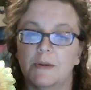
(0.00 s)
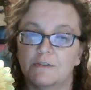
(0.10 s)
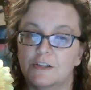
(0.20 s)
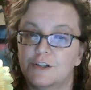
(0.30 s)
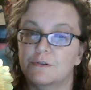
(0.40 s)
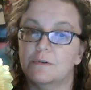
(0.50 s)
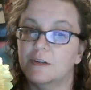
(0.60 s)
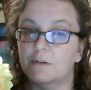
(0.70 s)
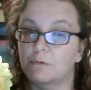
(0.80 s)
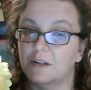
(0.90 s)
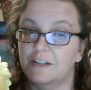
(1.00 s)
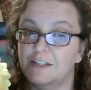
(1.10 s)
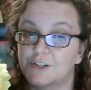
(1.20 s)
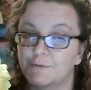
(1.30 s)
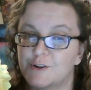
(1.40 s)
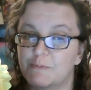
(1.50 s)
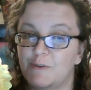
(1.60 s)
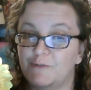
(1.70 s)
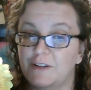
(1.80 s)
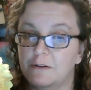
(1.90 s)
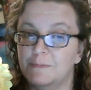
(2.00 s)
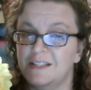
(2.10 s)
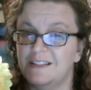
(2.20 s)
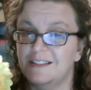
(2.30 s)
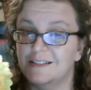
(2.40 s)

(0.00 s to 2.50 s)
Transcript: married to or in a relationship with a human,